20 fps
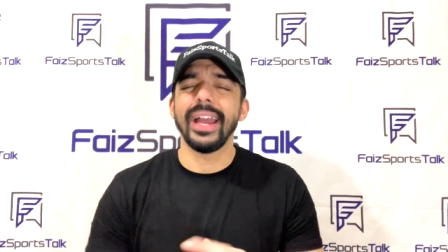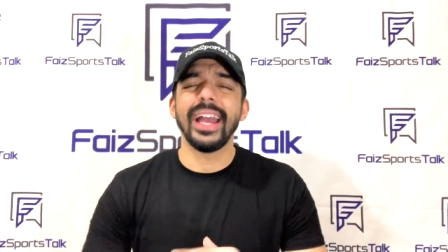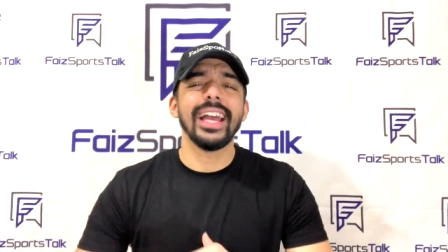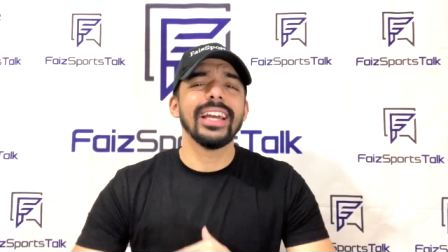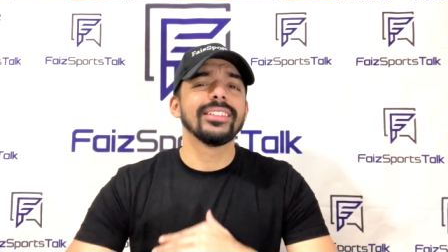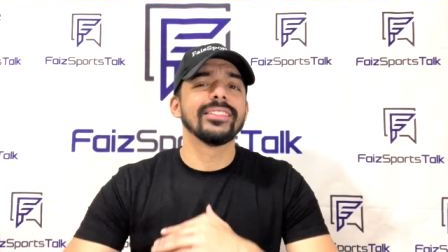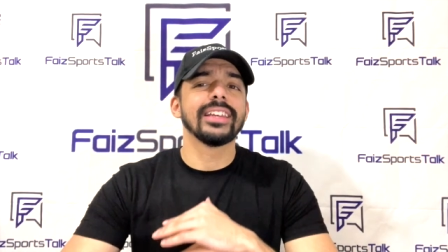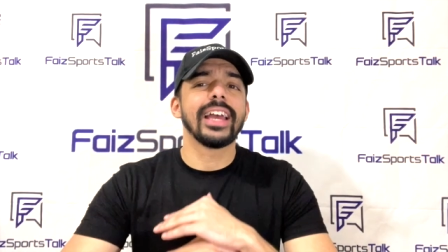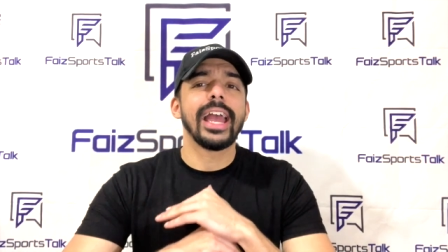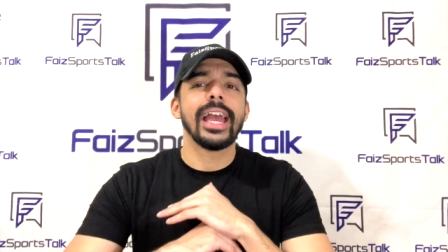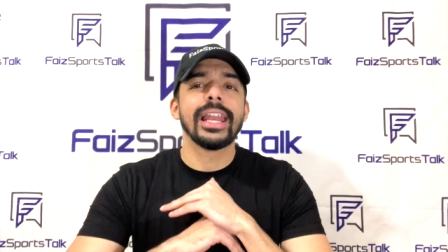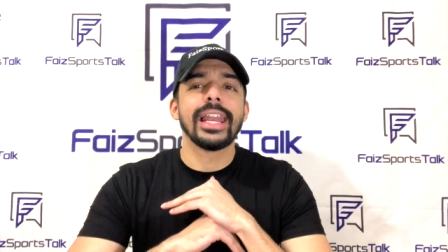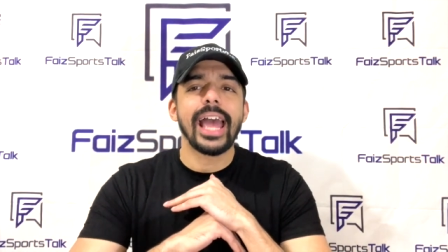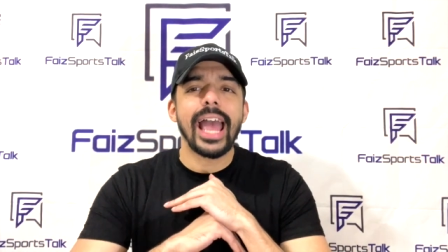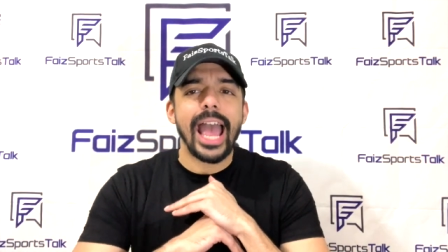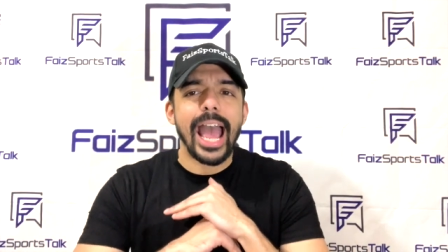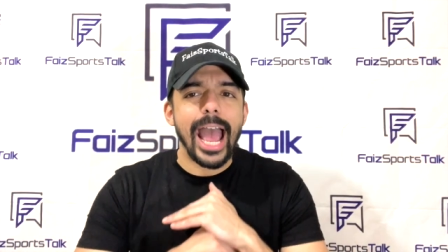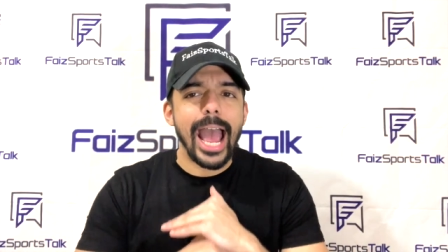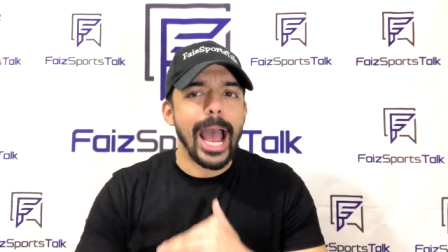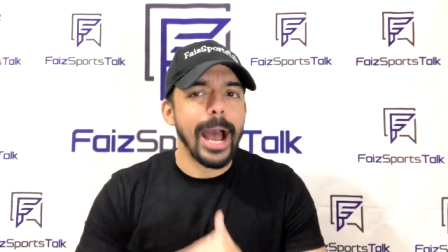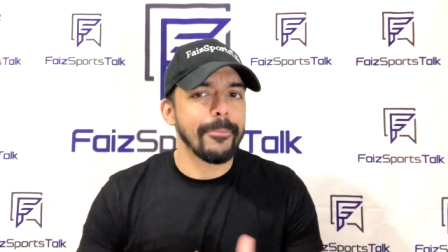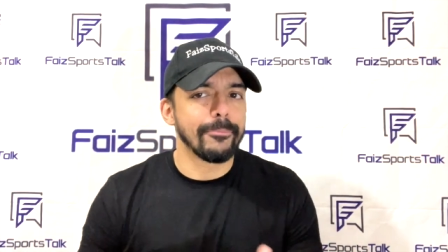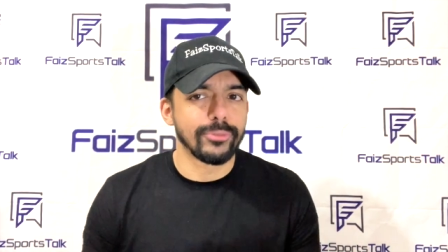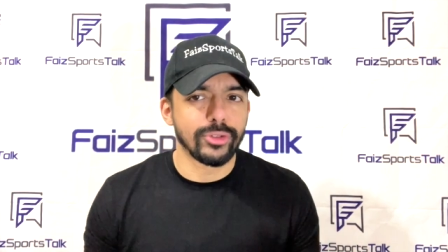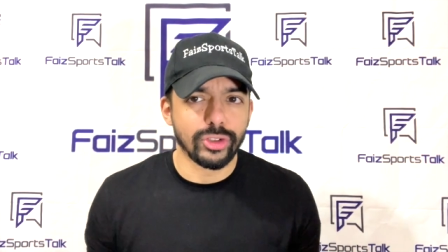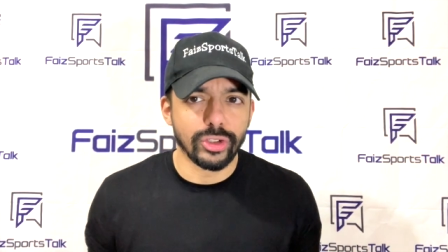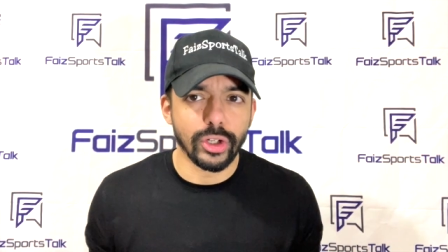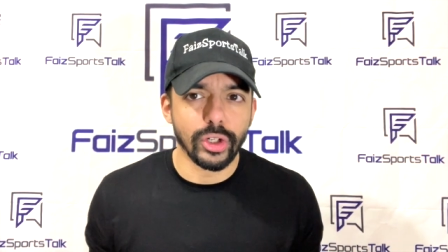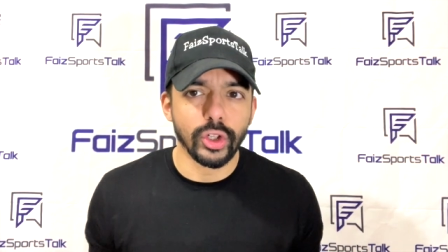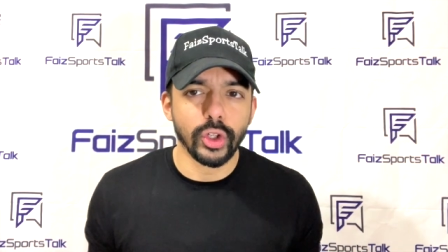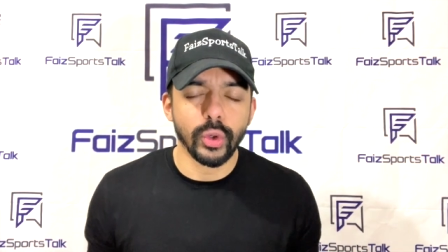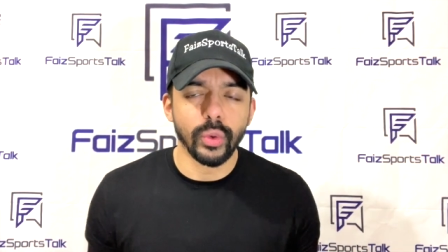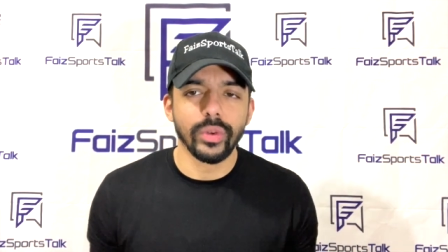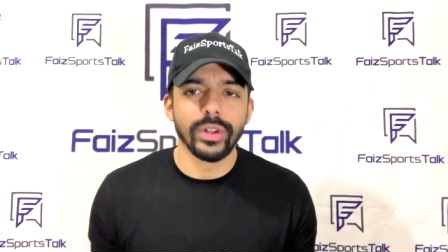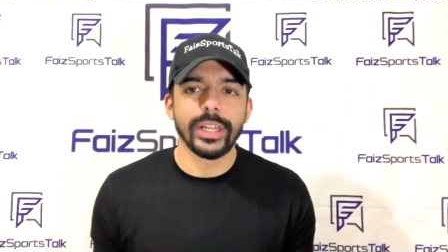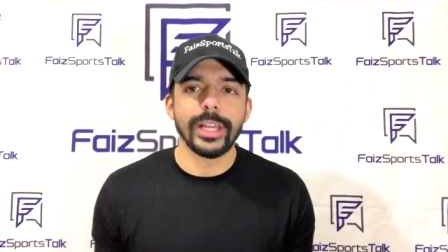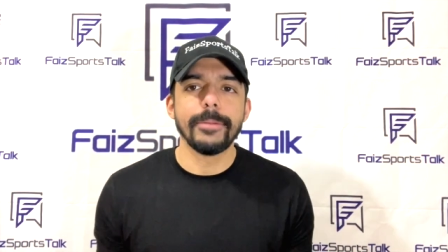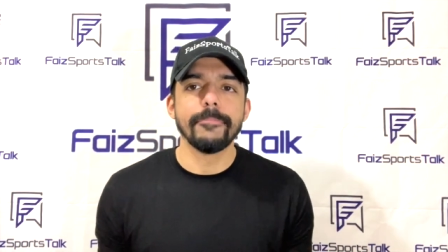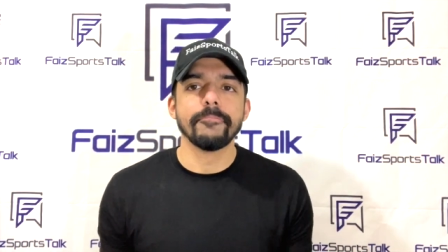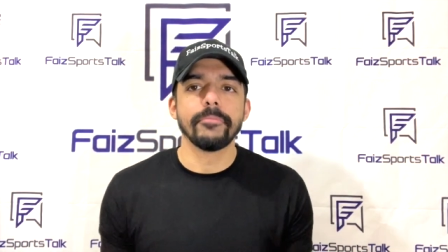It's an
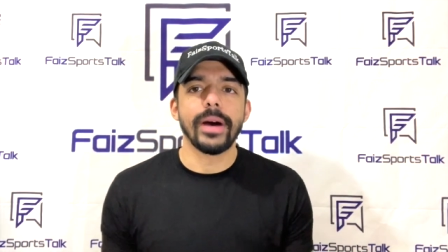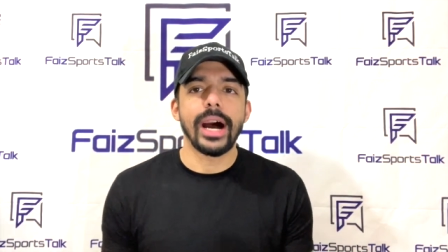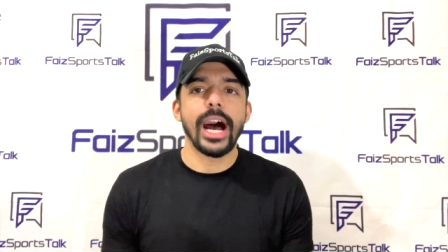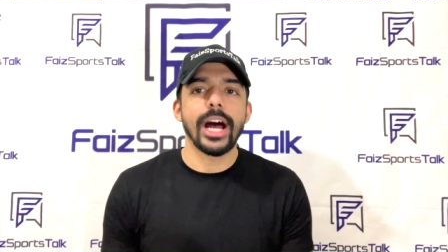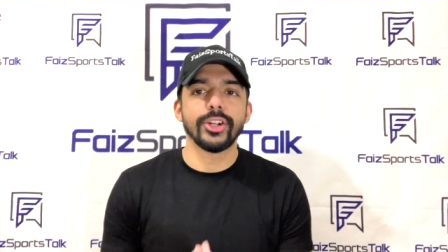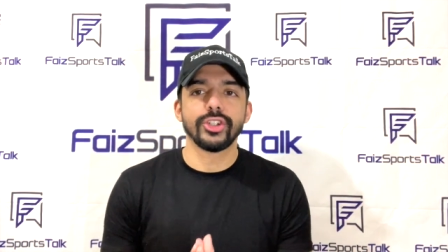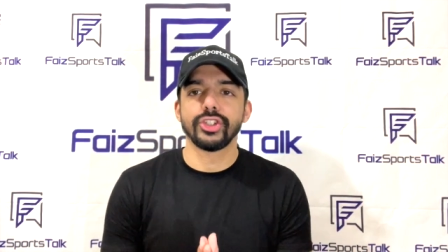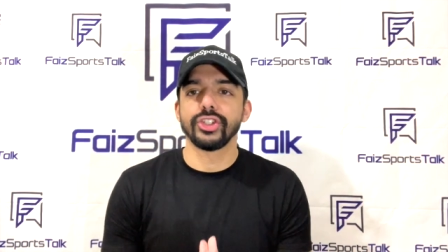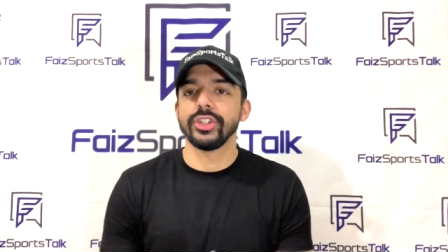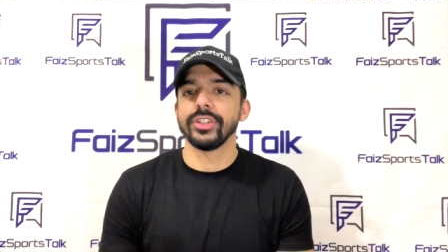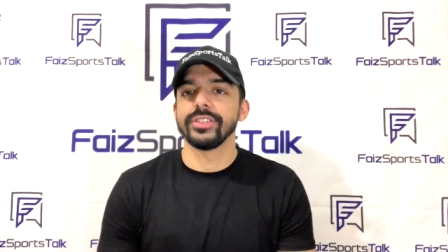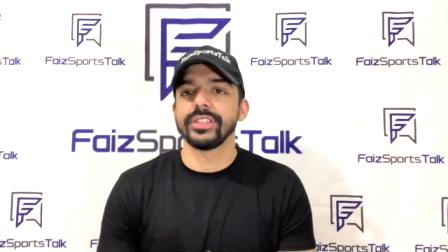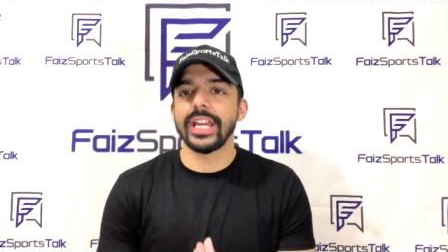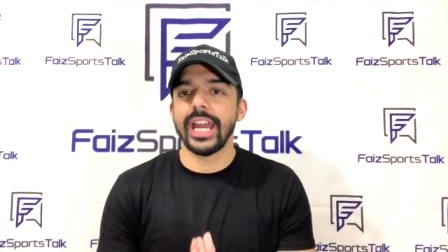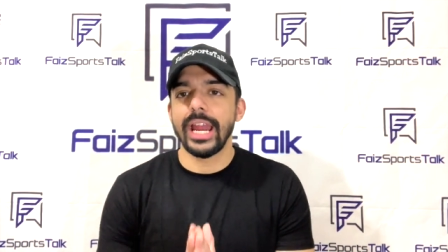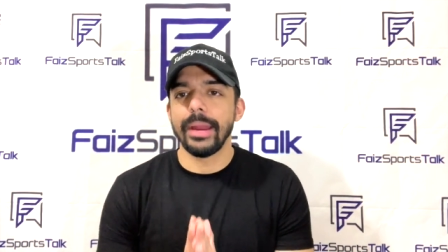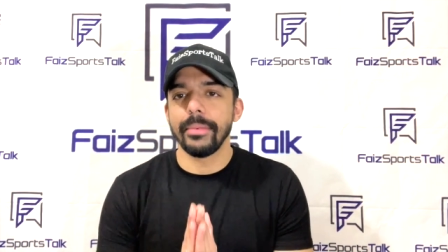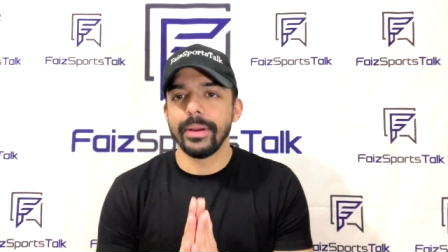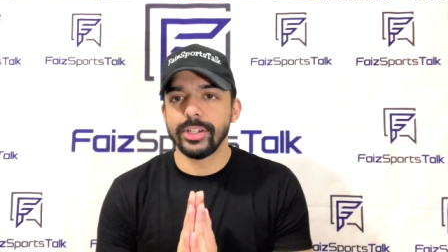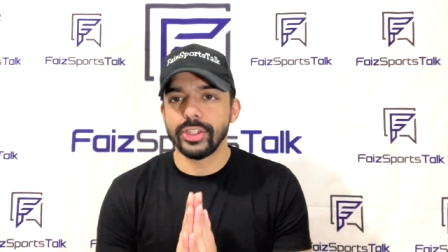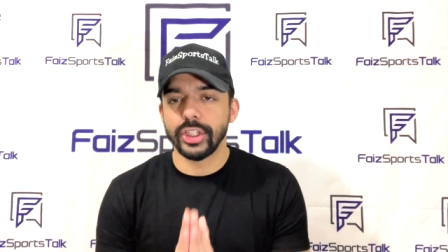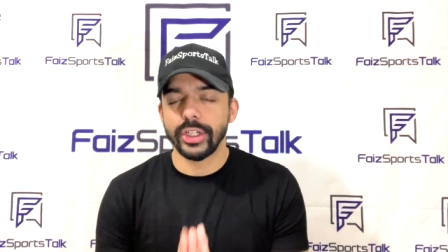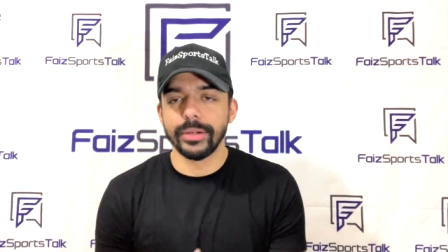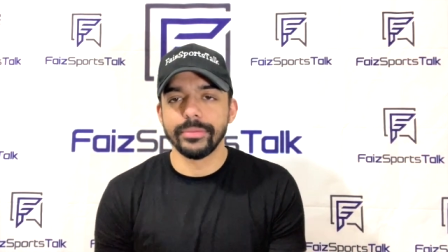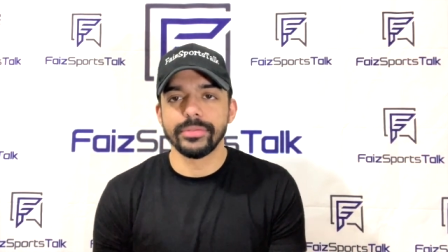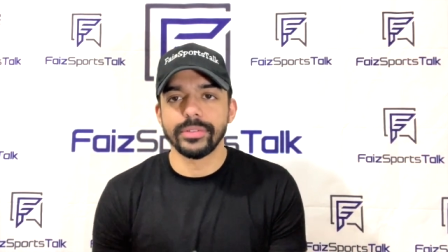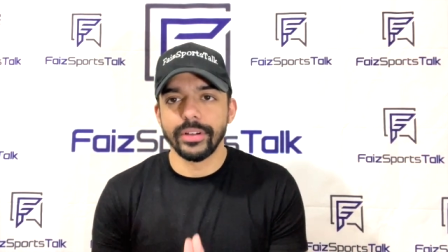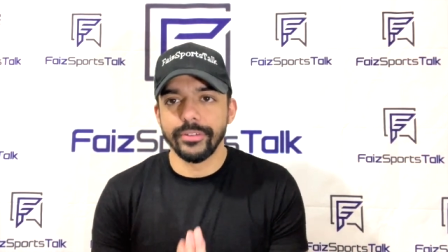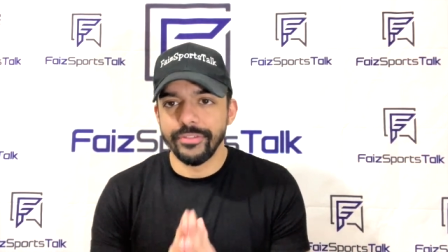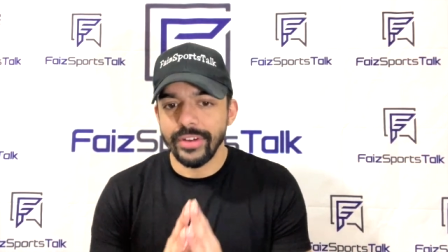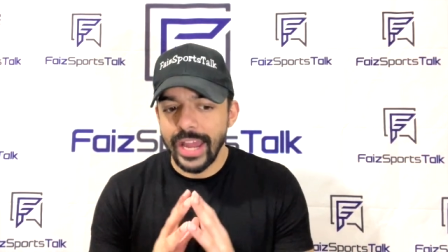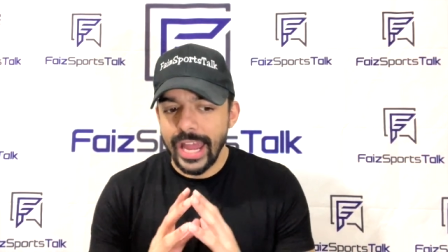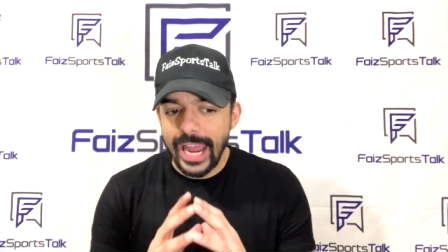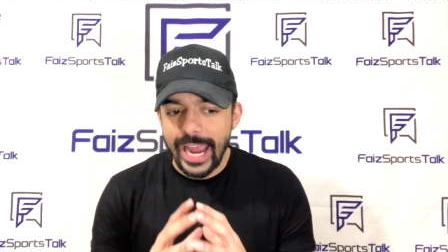absolutely monstrous game in terms of